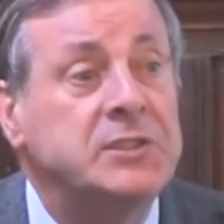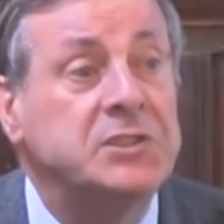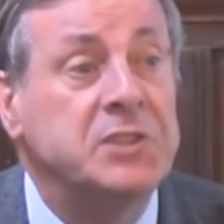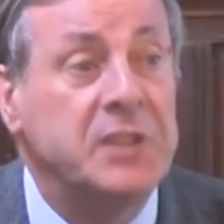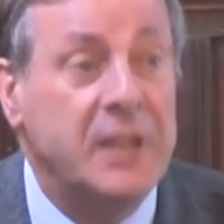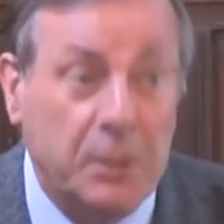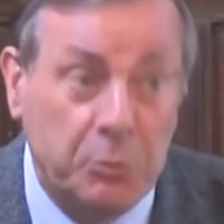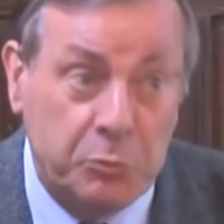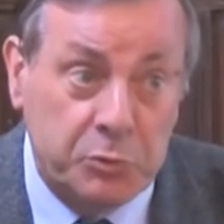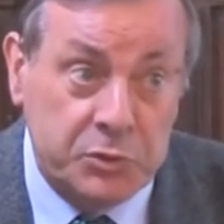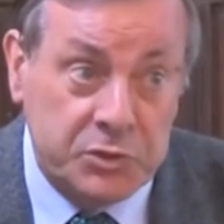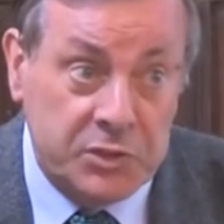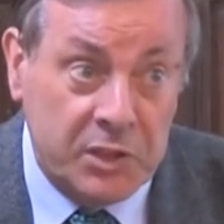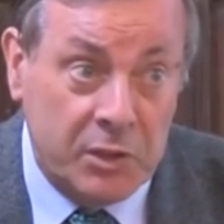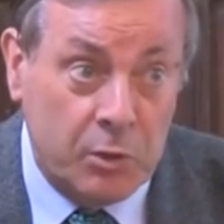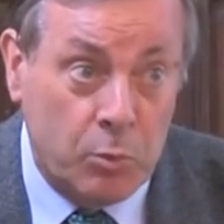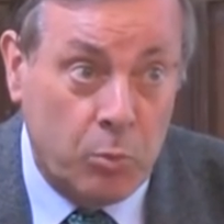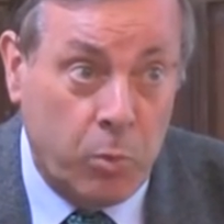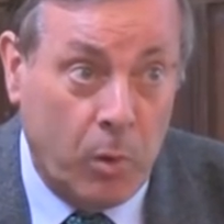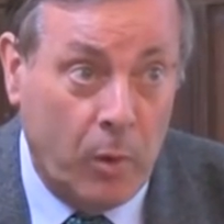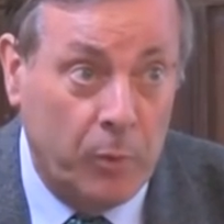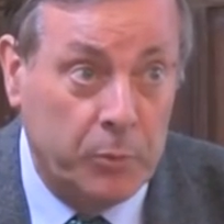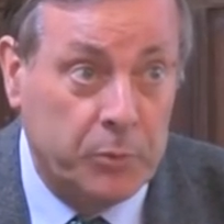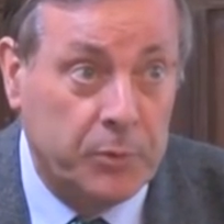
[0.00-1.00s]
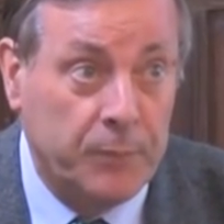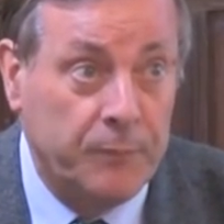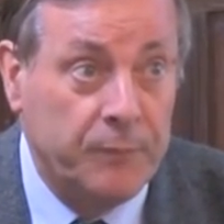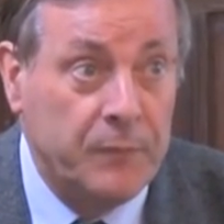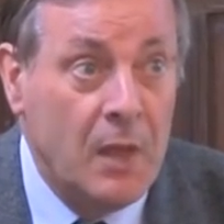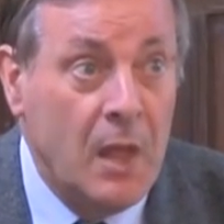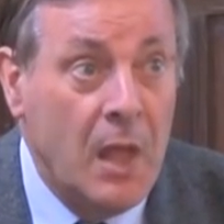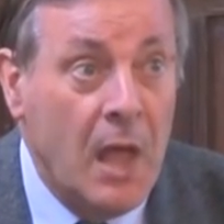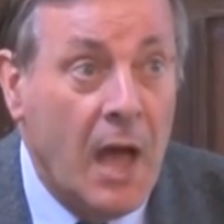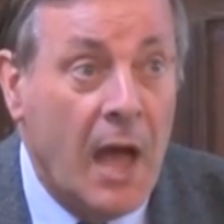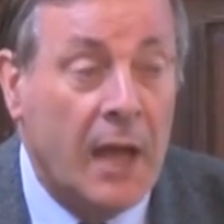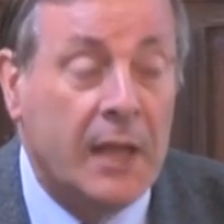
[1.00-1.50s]
it's an interesting quote.
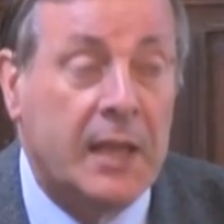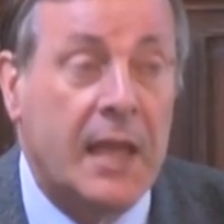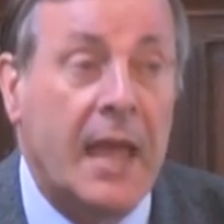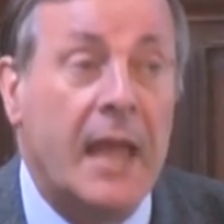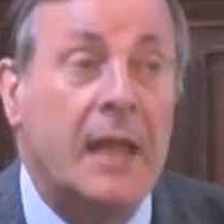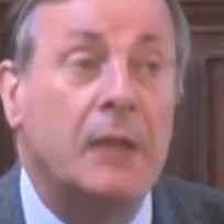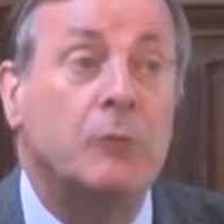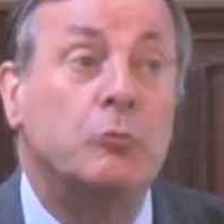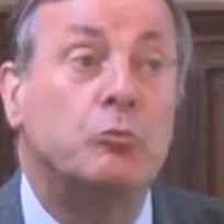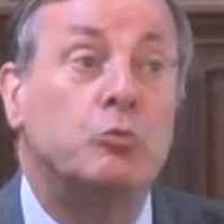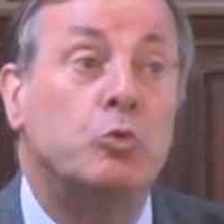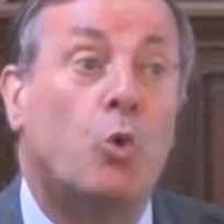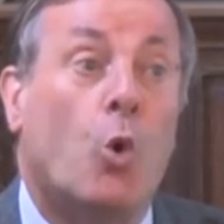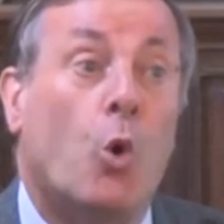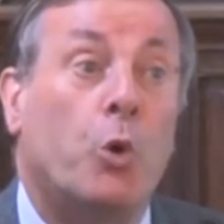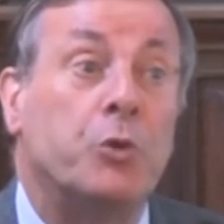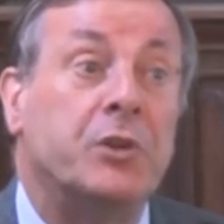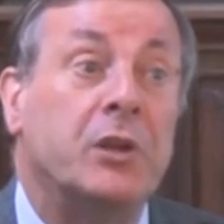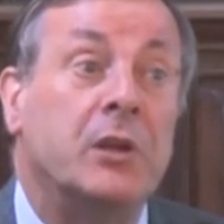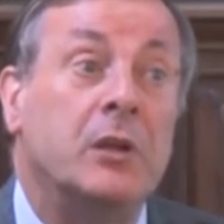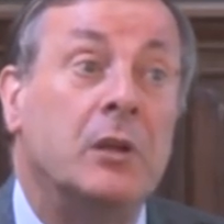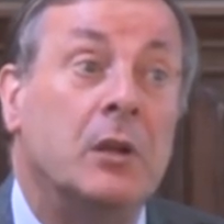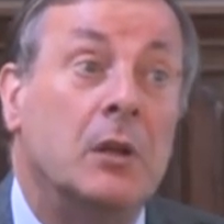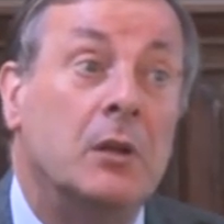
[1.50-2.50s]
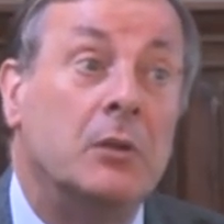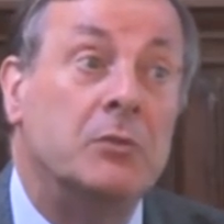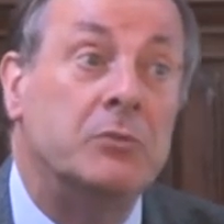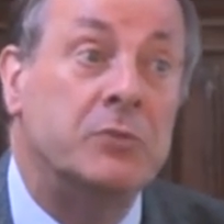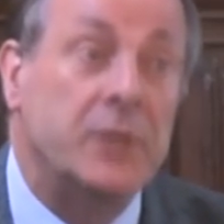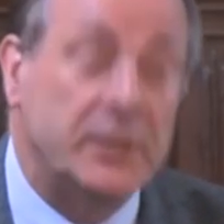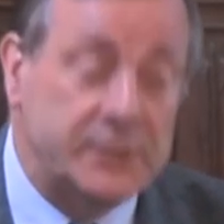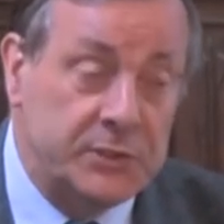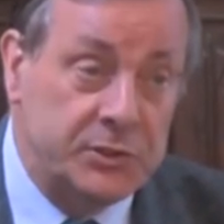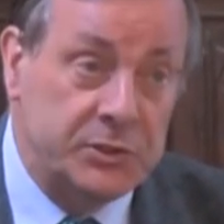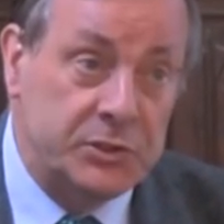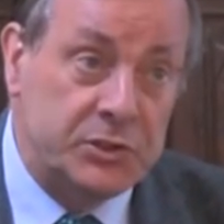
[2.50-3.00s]
Again, Rorty
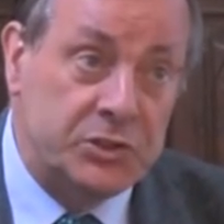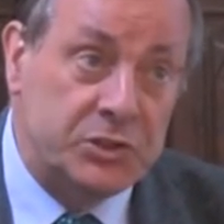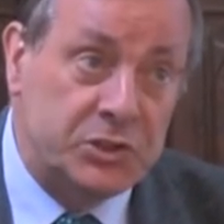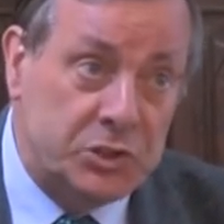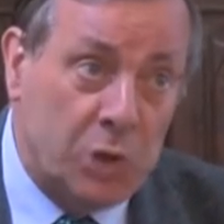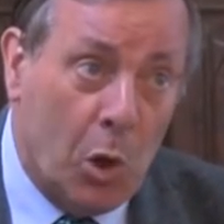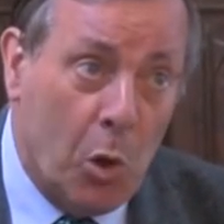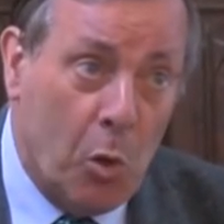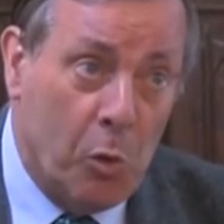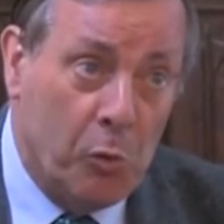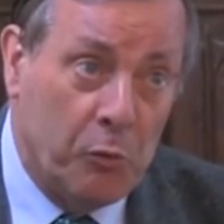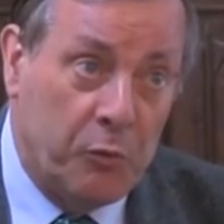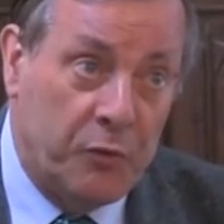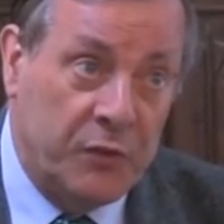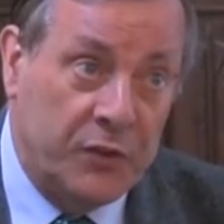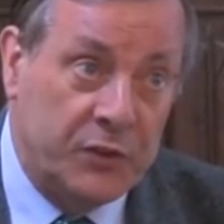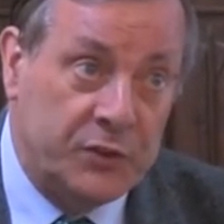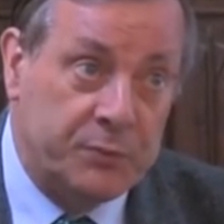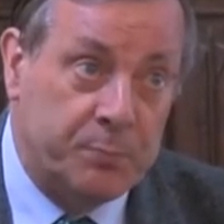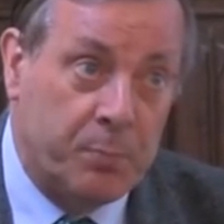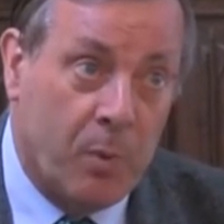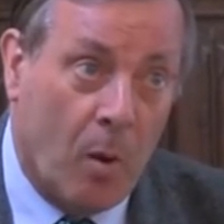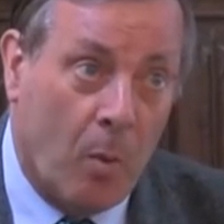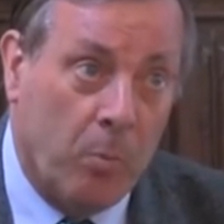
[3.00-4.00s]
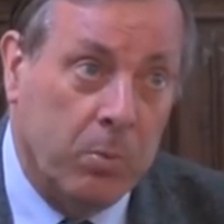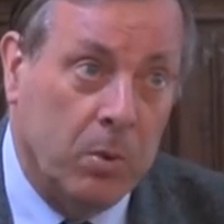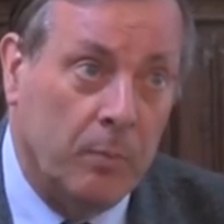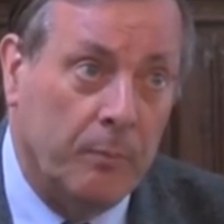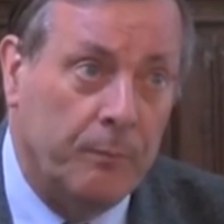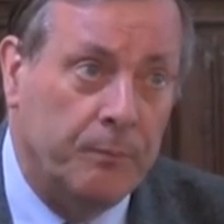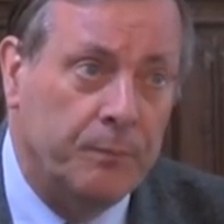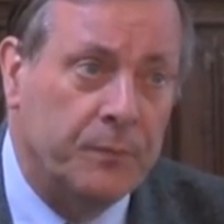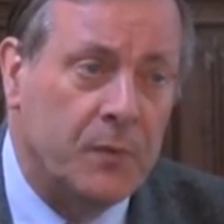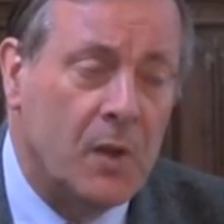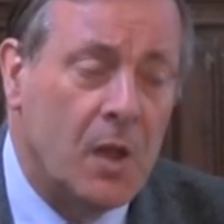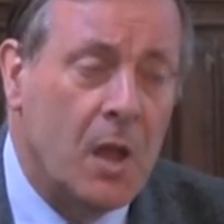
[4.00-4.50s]
doesn't solve this
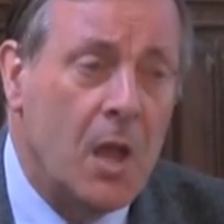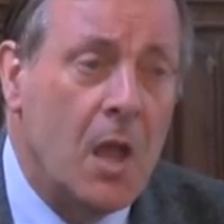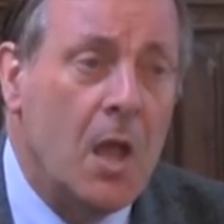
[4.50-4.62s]
problem,